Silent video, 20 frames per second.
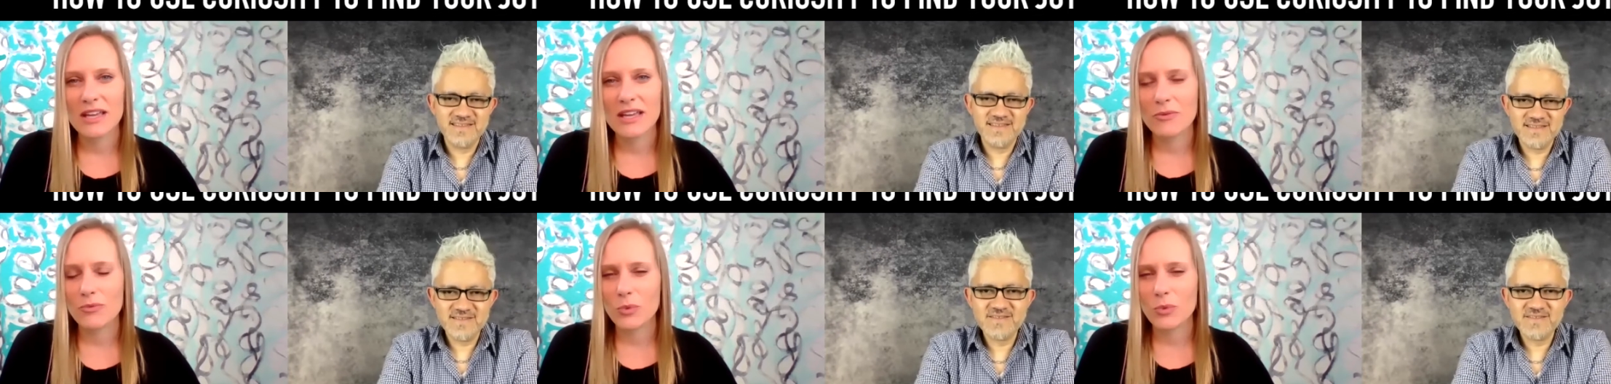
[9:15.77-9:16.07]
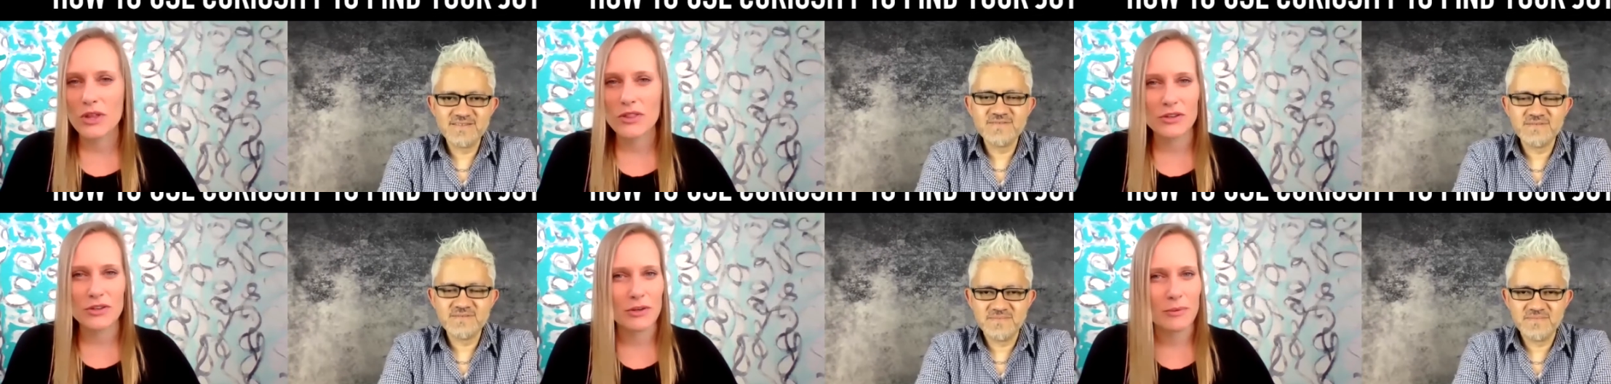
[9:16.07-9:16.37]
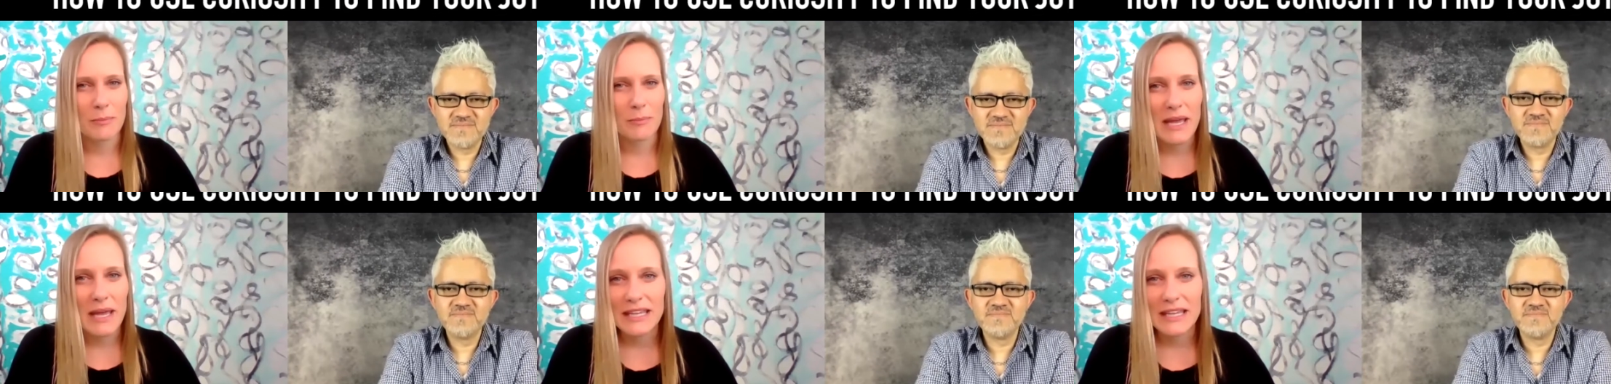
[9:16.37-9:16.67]
Speaker 1: whether you're
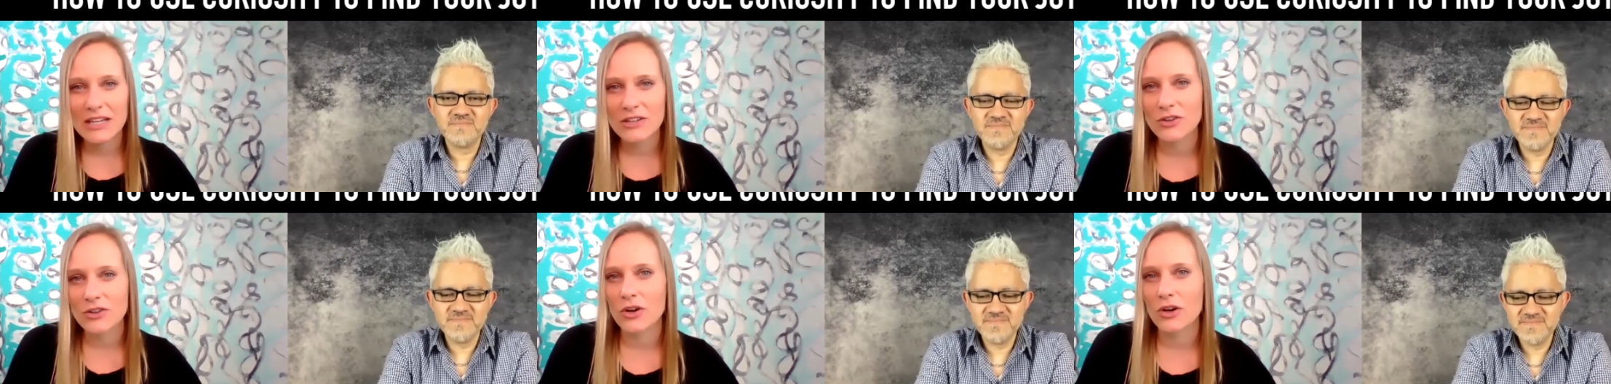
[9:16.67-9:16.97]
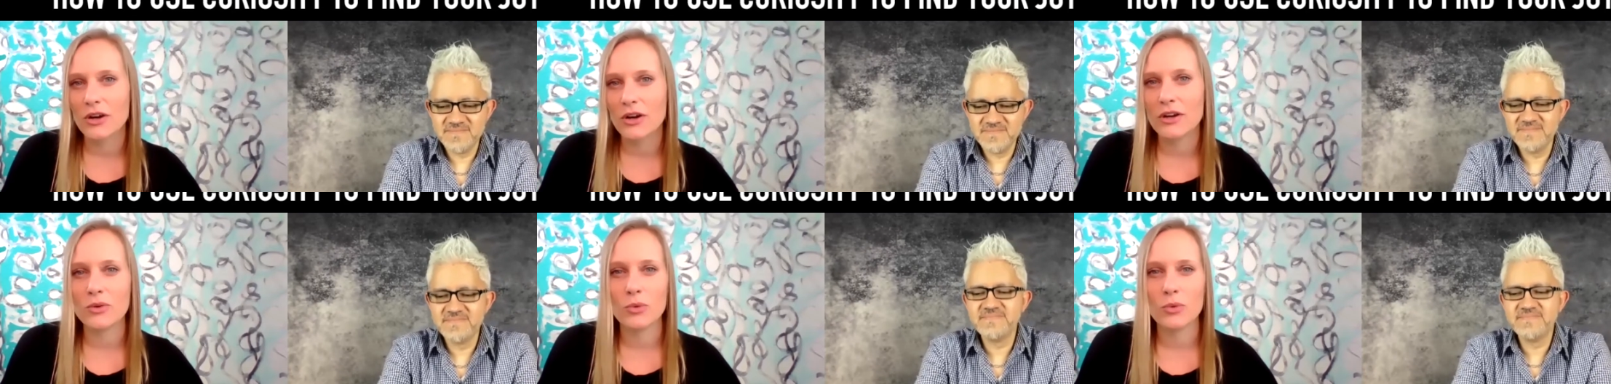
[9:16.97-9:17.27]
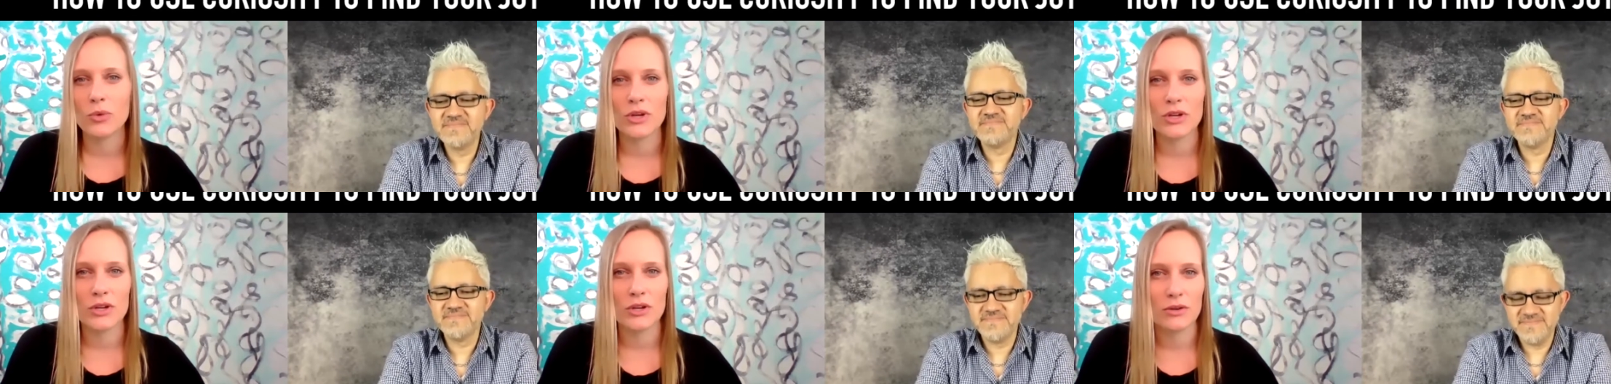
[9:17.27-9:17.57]
making art or
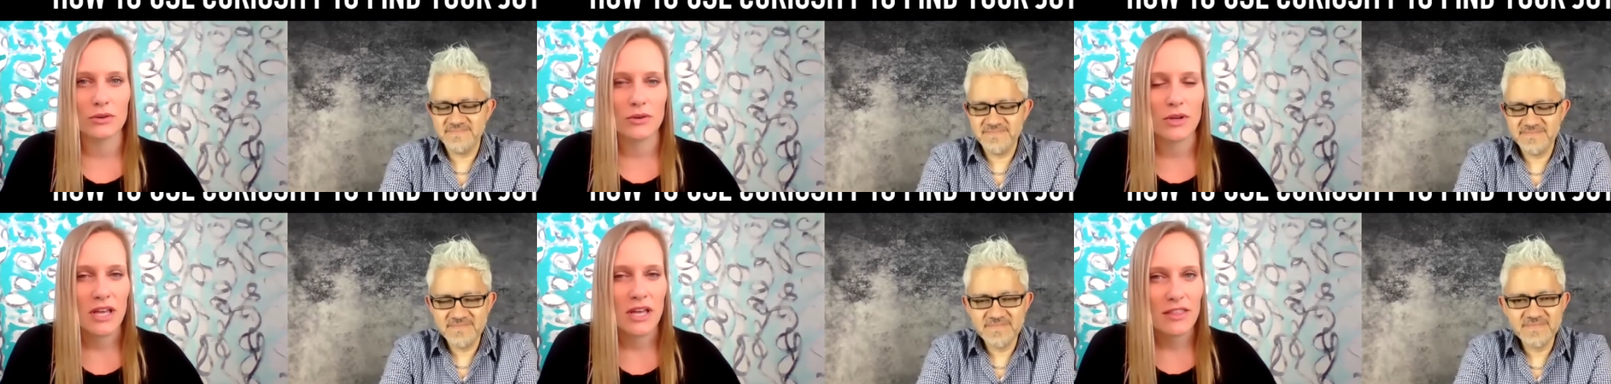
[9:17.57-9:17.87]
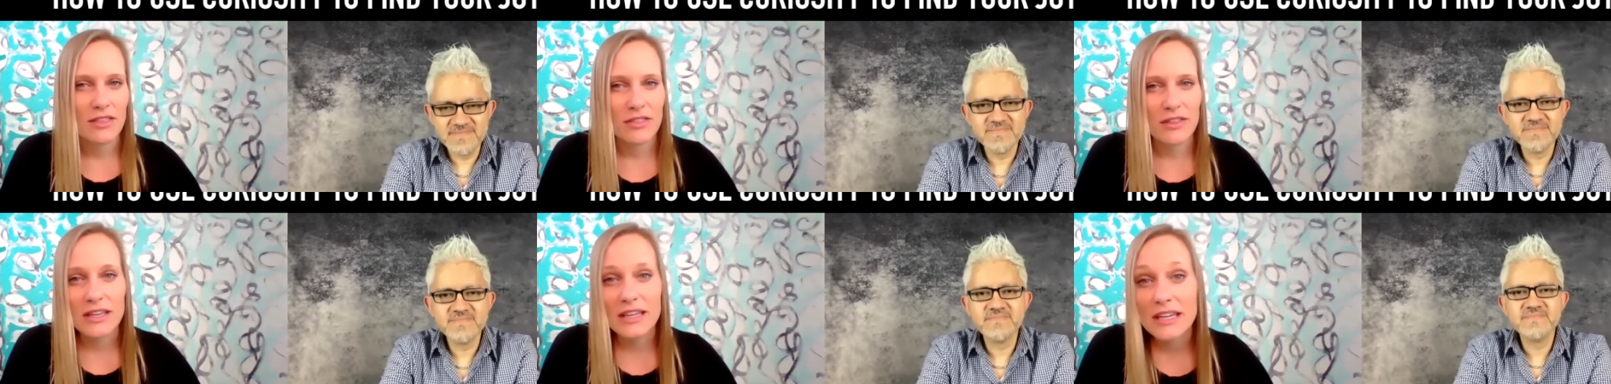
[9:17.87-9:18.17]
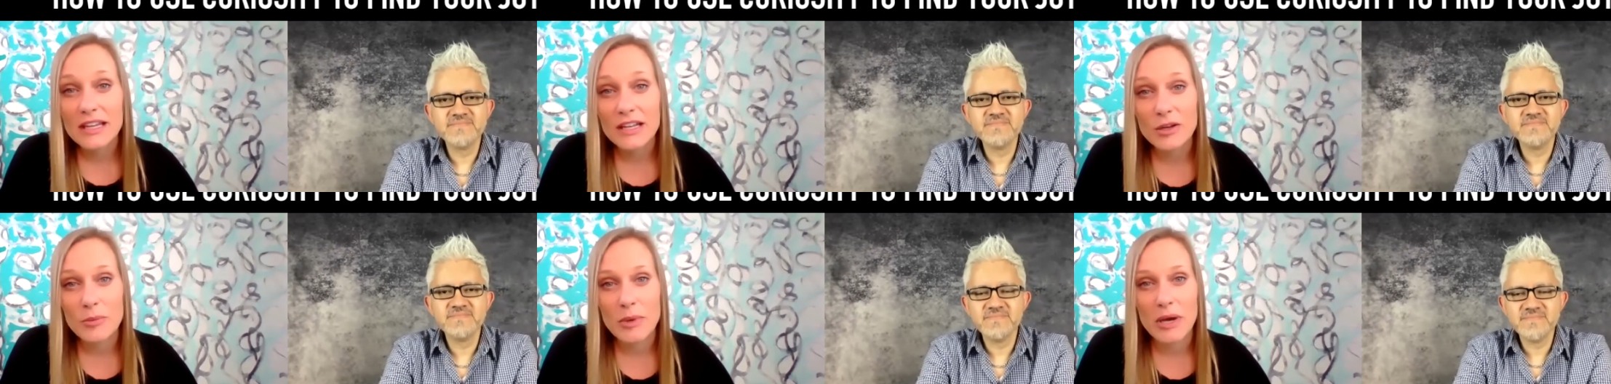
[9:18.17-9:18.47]
you're
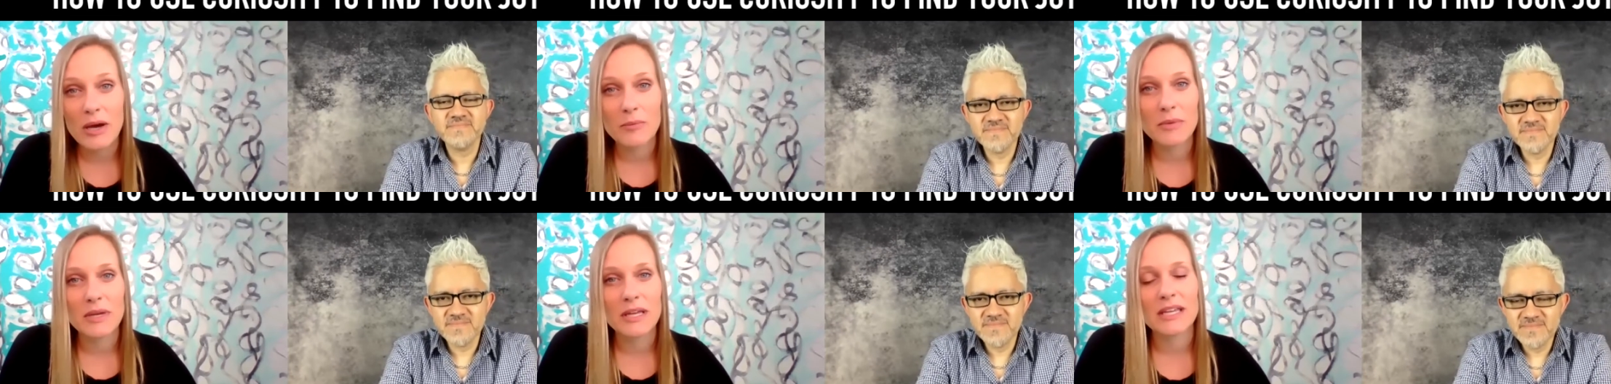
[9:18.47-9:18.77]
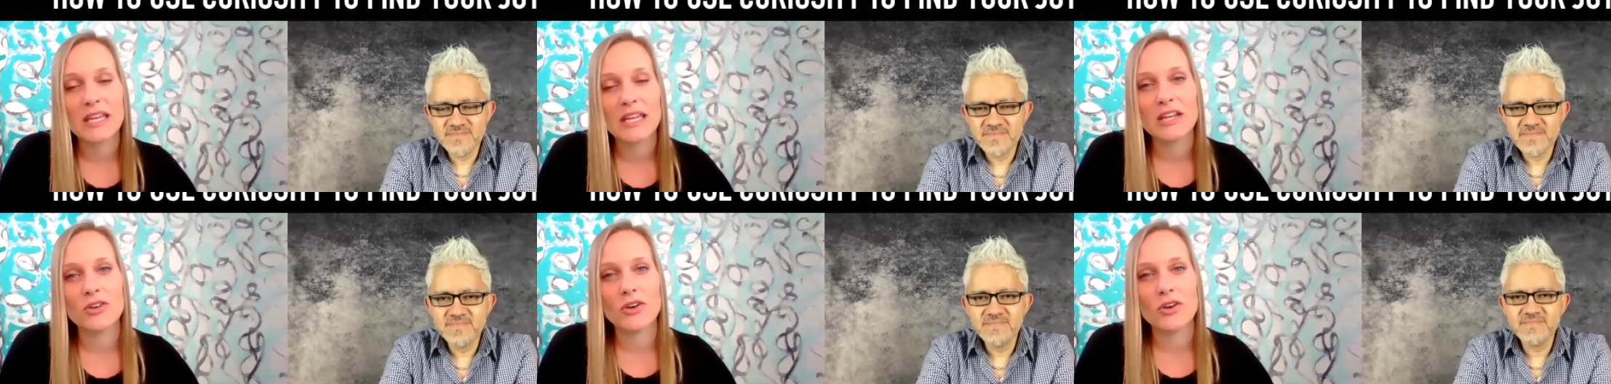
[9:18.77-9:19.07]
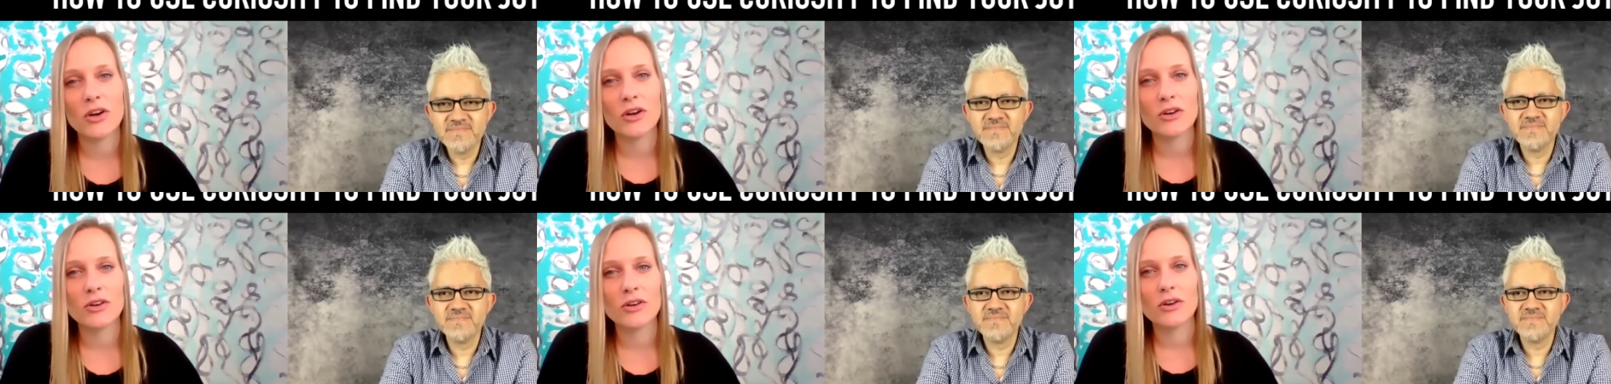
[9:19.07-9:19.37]
thinking about making
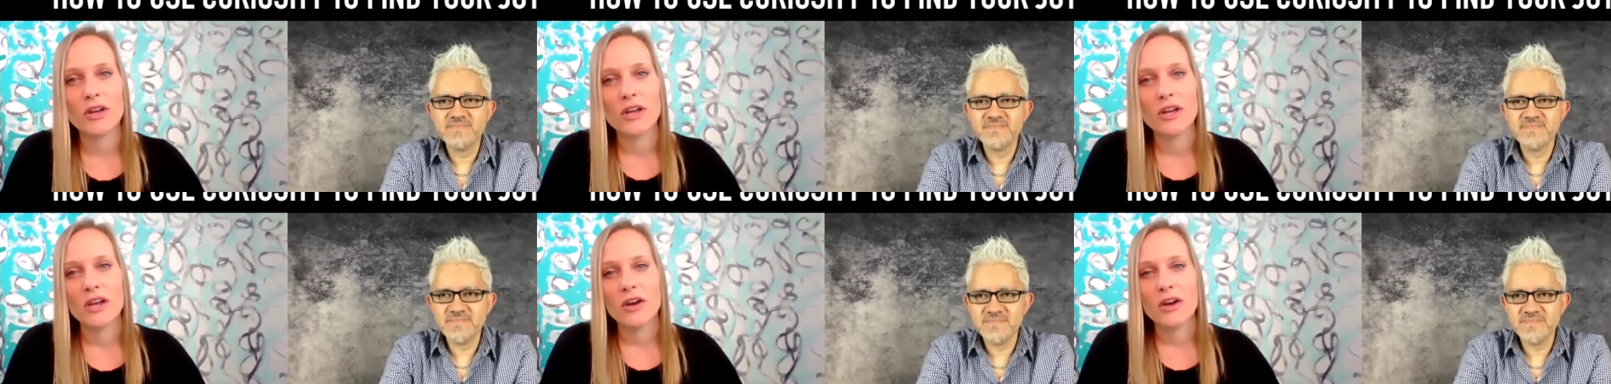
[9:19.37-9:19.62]
art or,